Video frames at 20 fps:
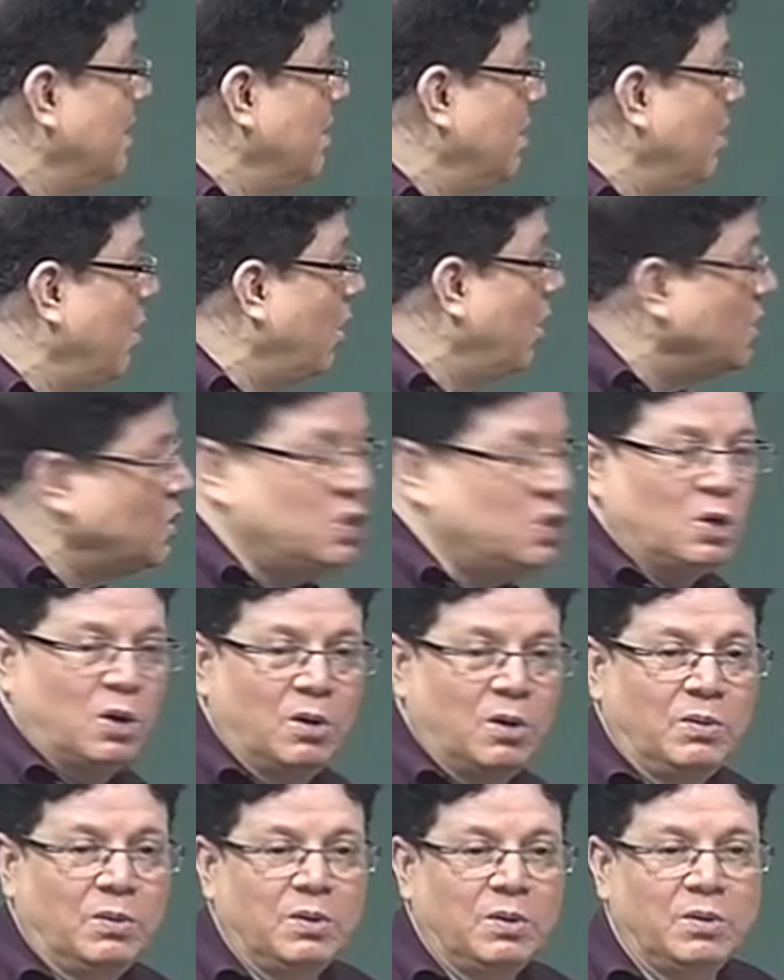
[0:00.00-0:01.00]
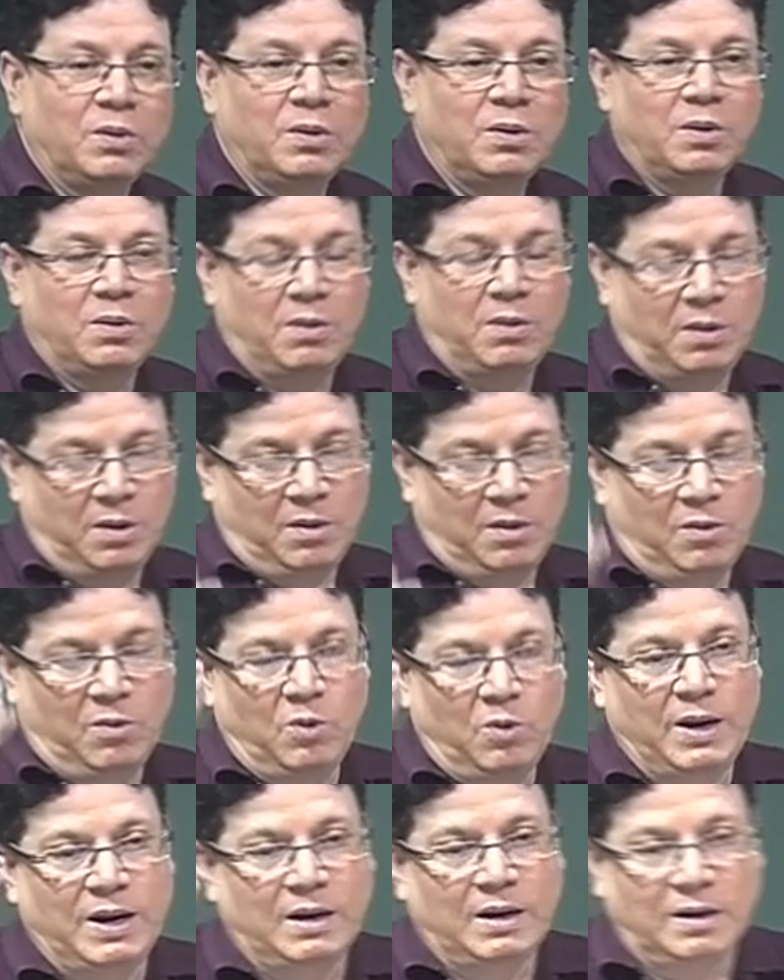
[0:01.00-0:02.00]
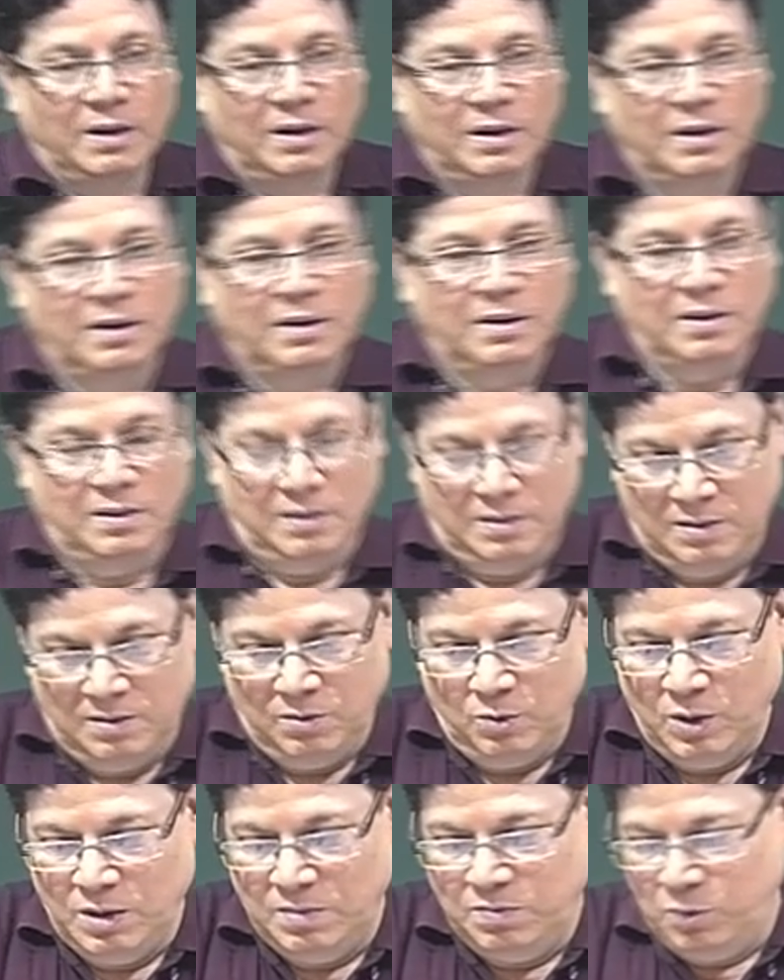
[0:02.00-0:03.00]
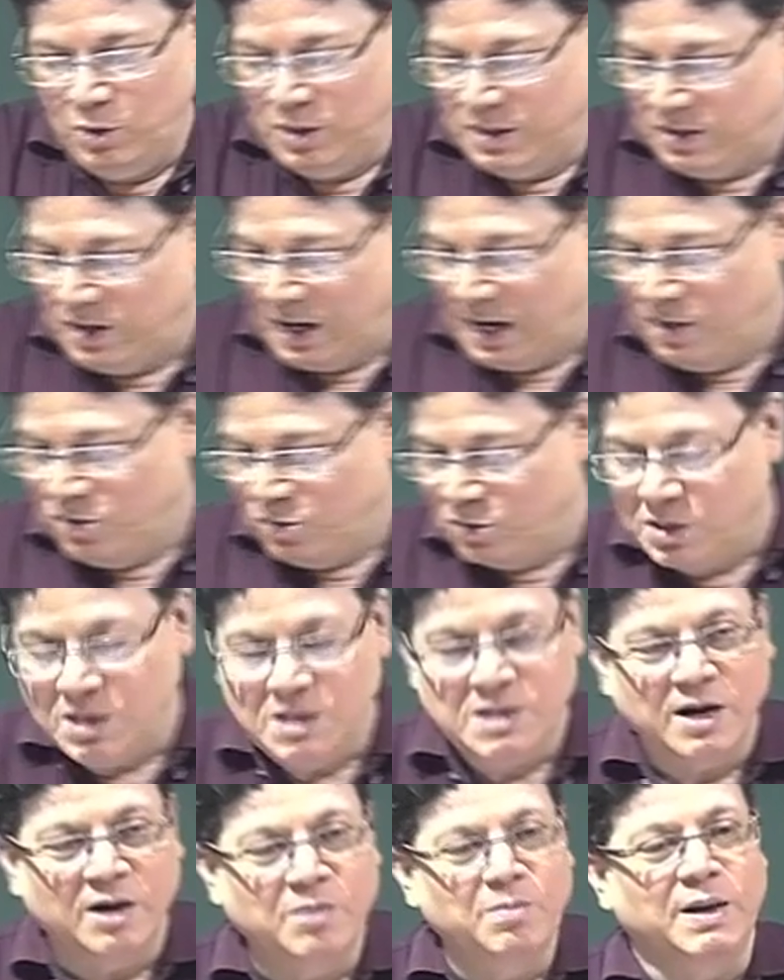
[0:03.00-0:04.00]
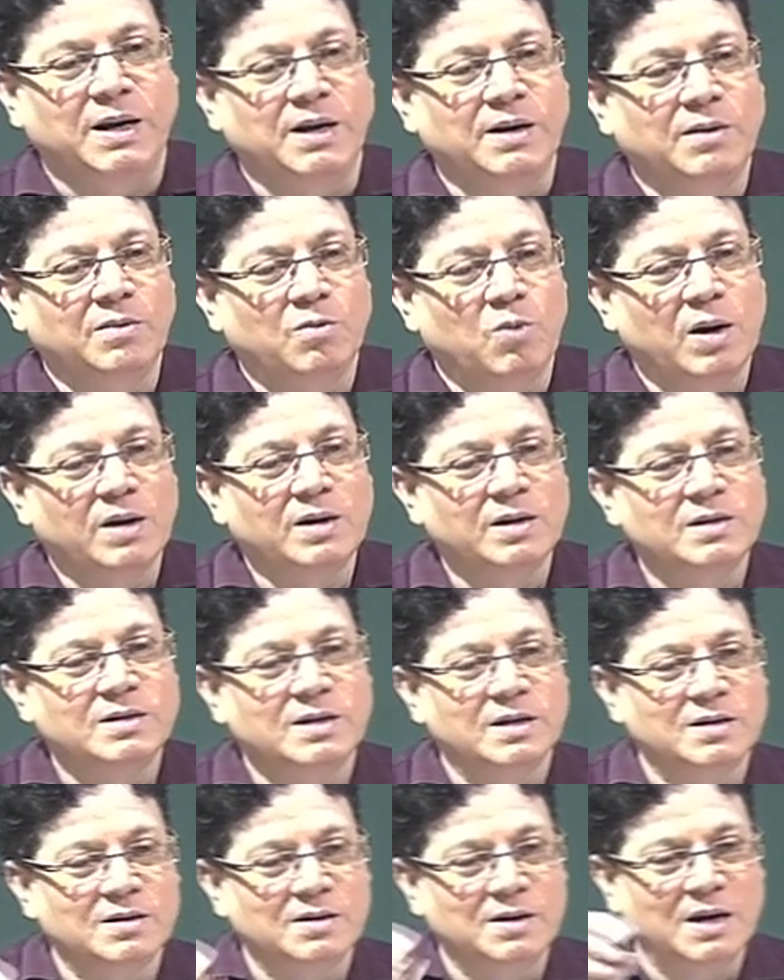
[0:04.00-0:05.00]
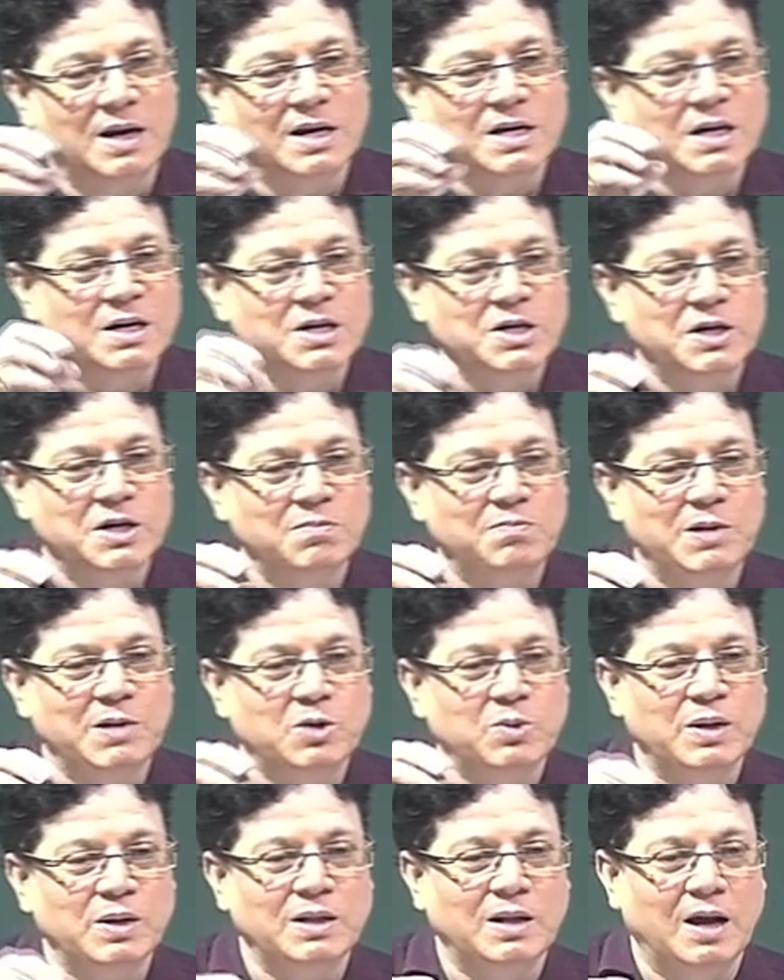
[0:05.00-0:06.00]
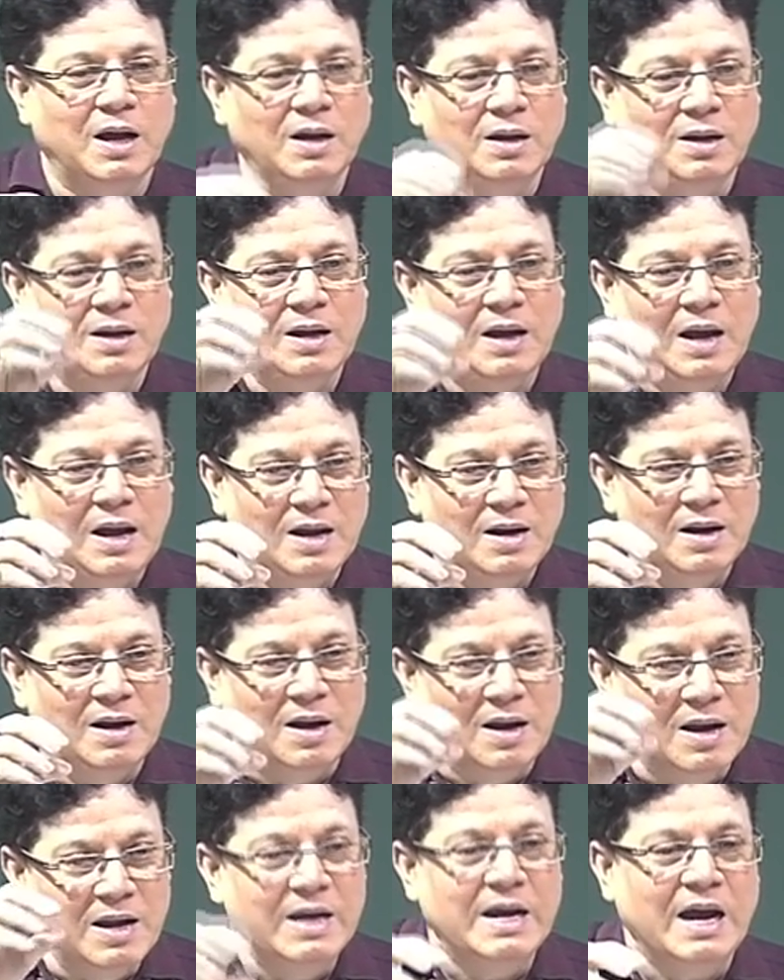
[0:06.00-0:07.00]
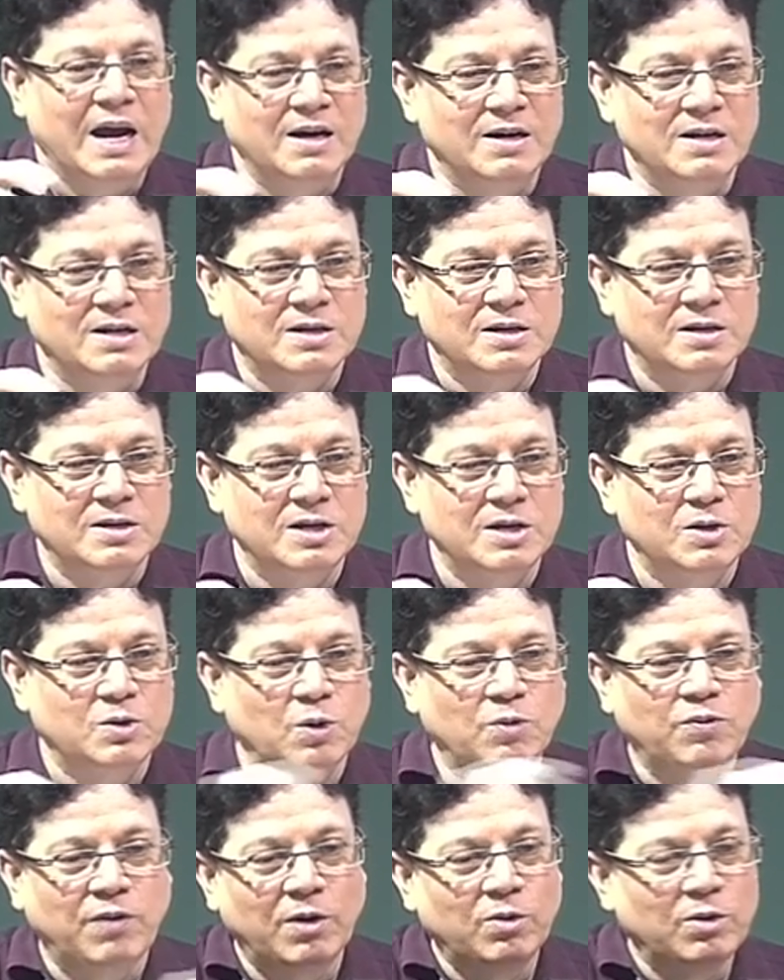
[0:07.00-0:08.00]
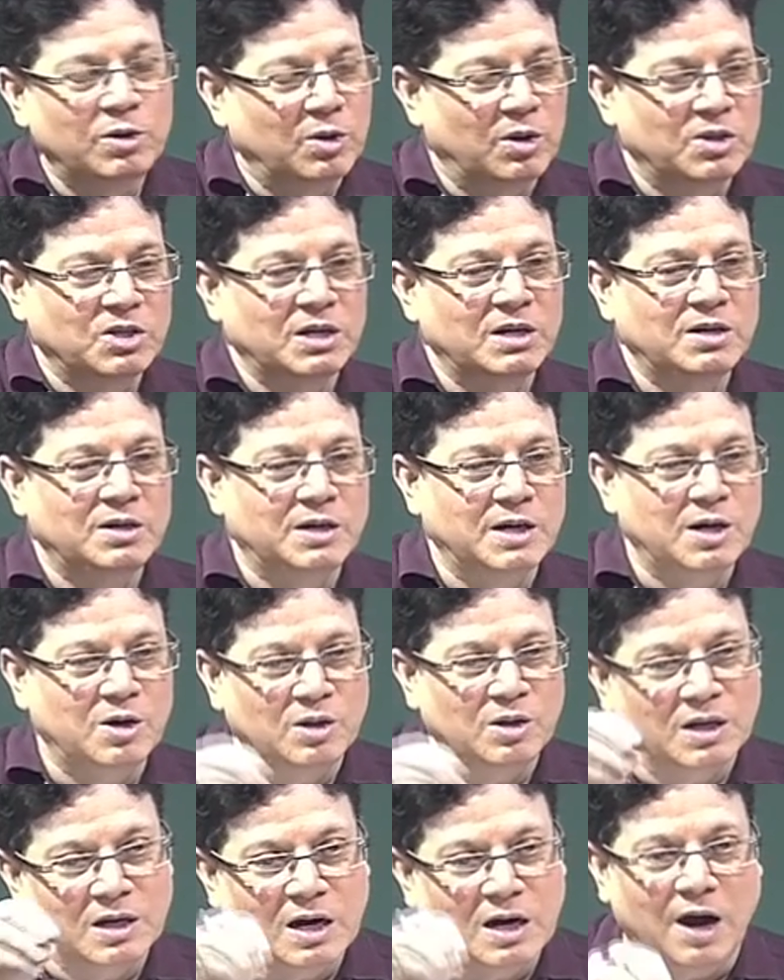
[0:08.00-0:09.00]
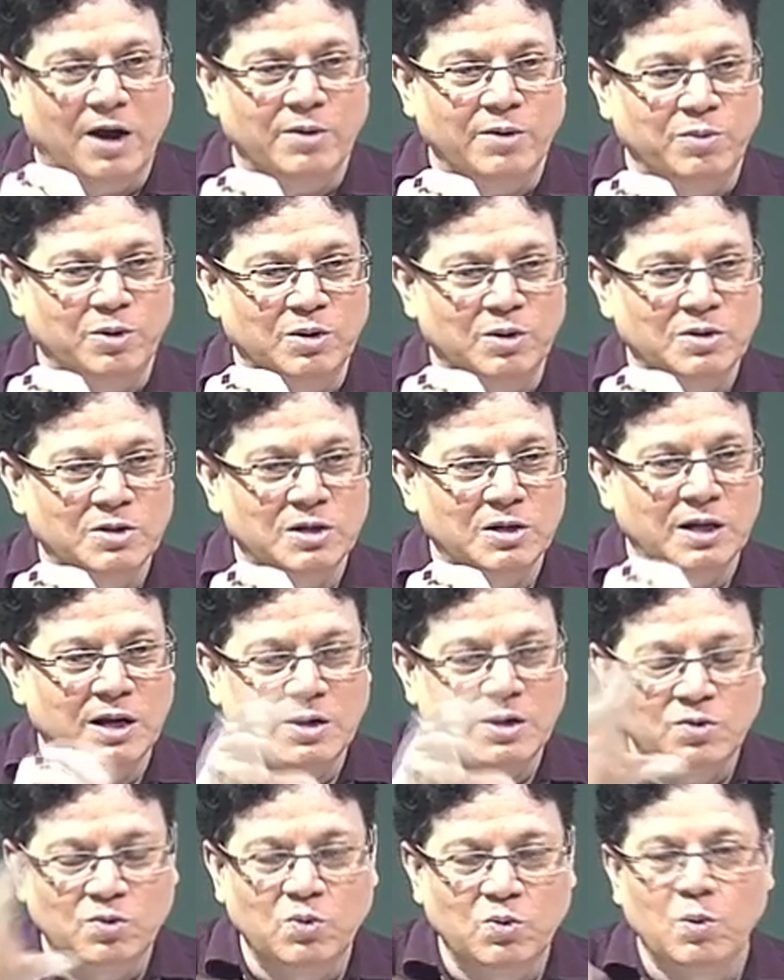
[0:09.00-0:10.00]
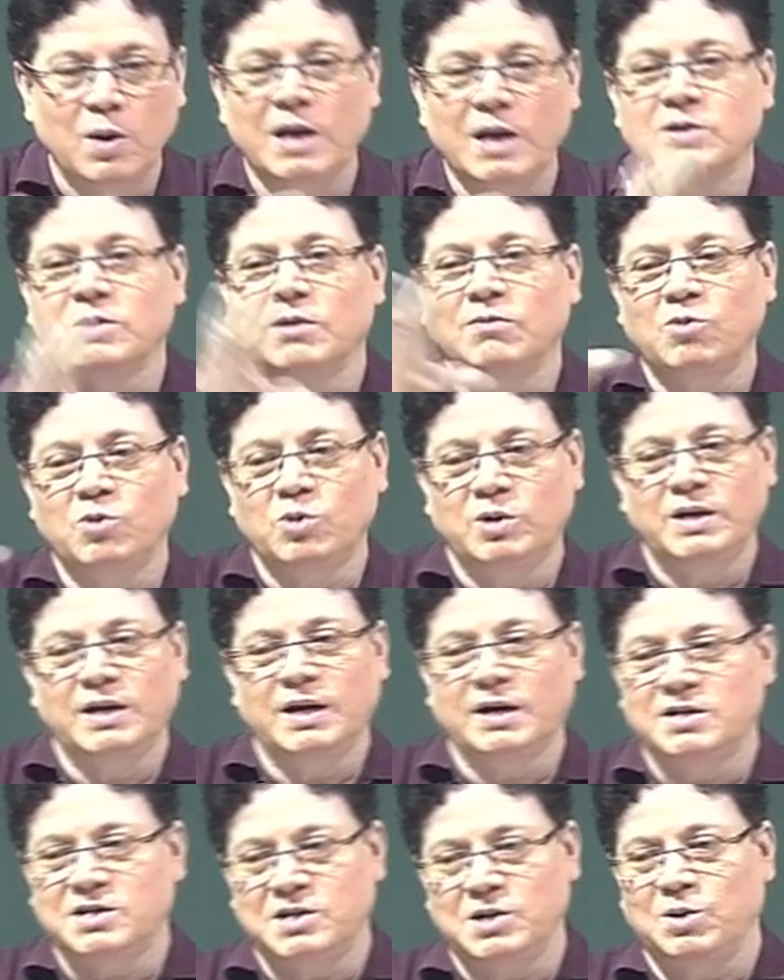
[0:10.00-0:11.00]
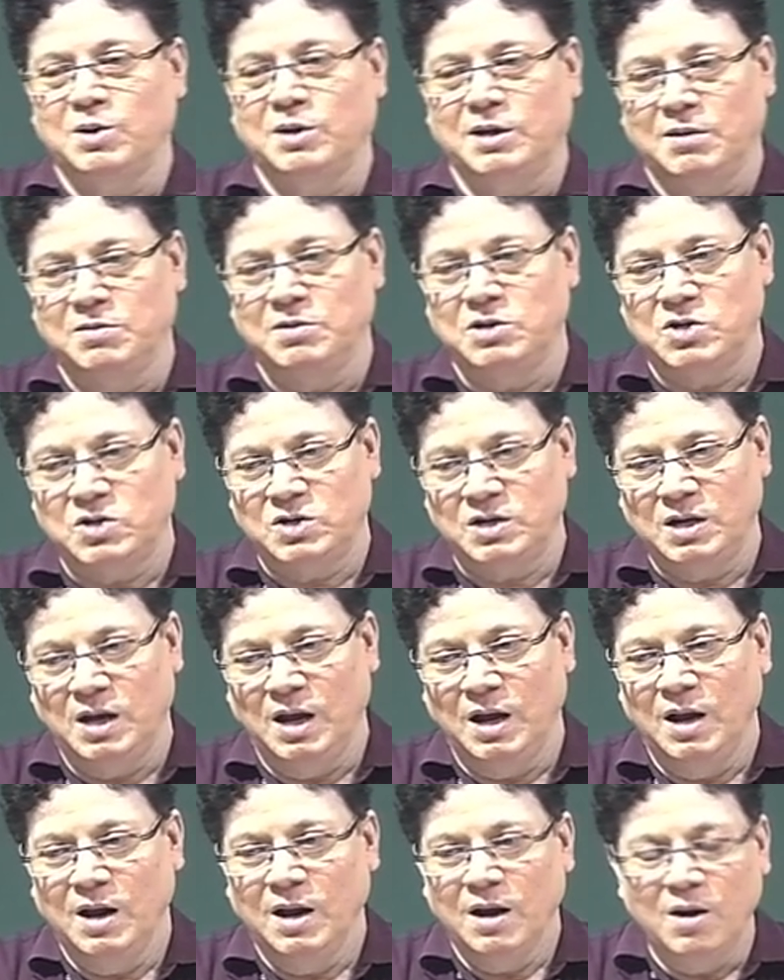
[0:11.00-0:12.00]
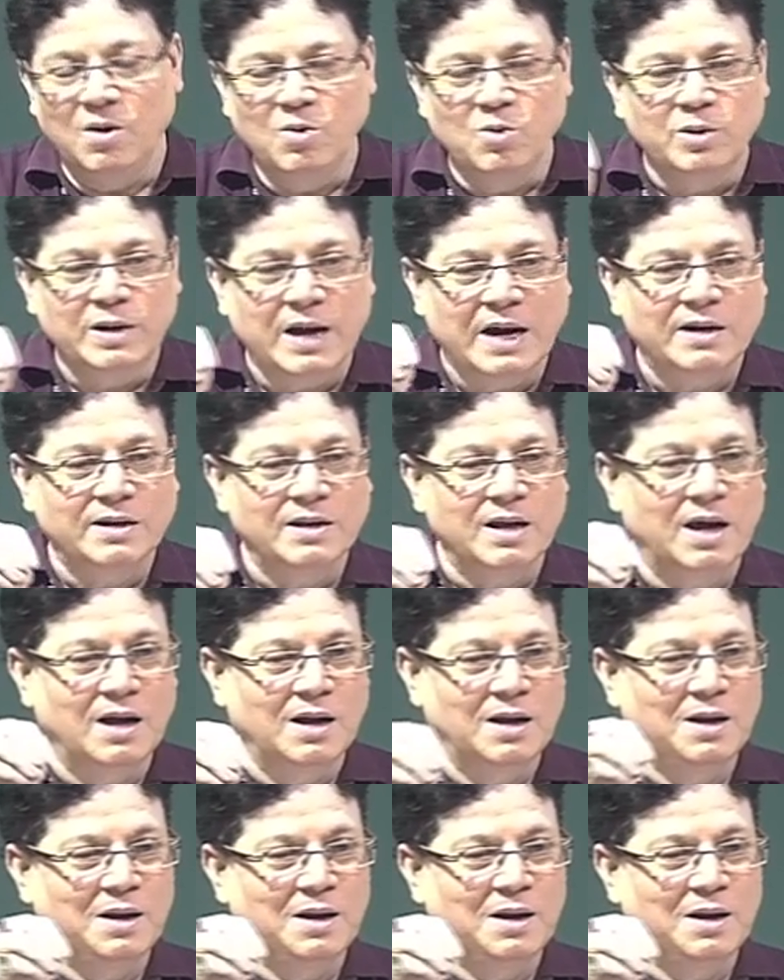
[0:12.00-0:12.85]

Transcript: also we tried to determine what is this relationship between the ligands. See, so far we concentrated on the carbon. So, there are two ways of looking at stereochemistry. Look at the